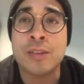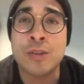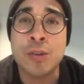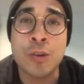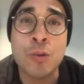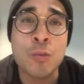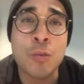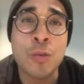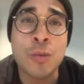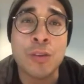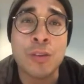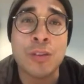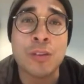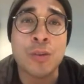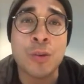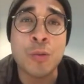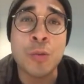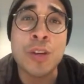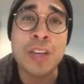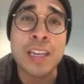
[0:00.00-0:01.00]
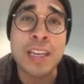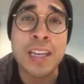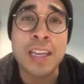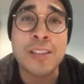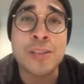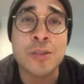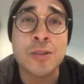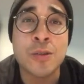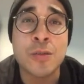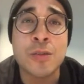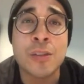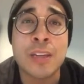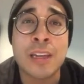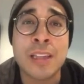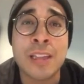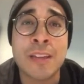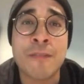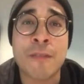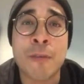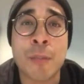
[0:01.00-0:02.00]
Do, do what you need to do to
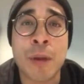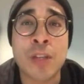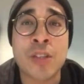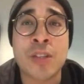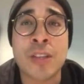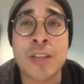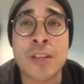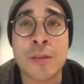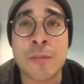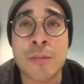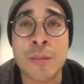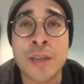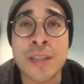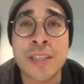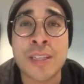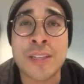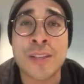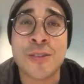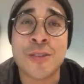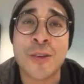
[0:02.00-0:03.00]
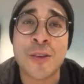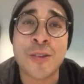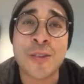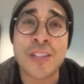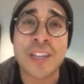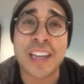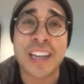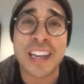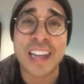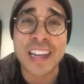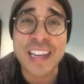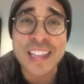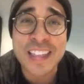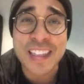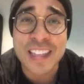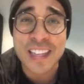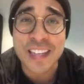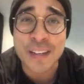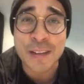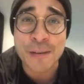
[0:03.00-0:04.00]
get the information that you're missing. Don't
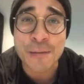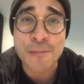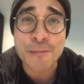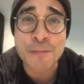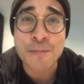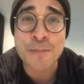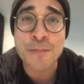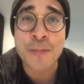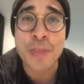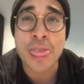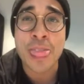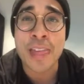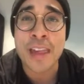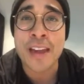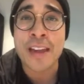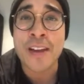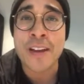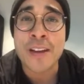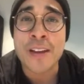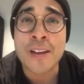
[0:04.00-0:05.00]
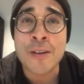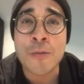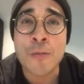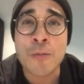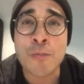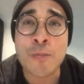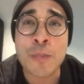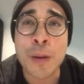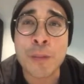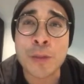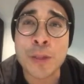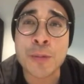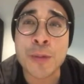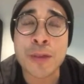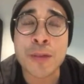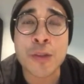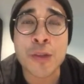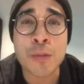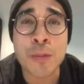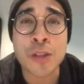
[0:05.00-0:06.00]
delete them. People
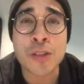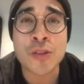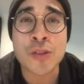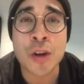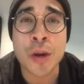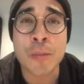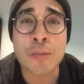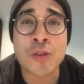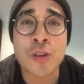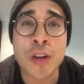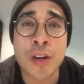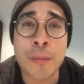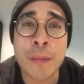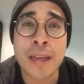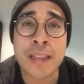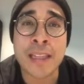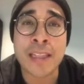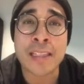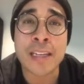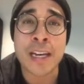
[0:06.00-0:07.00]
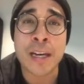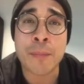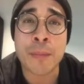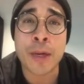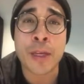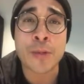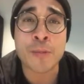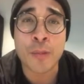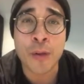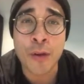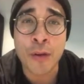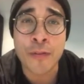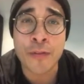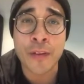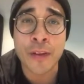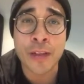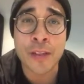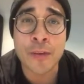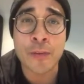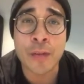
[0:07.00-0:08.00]
spend too much time trying to make their database
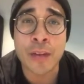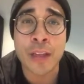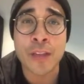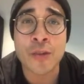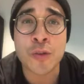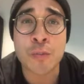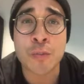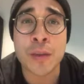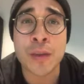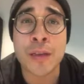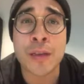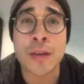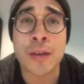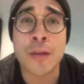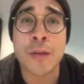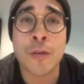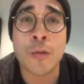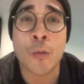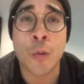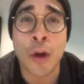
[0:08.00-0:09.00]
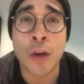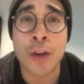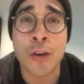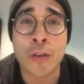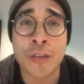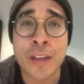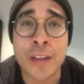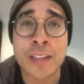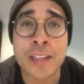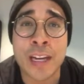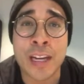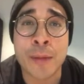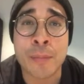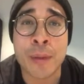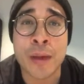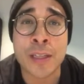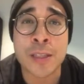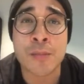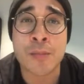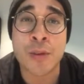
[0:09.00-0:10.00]
perfect when they should be working on their
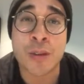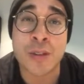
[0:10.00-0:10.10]
database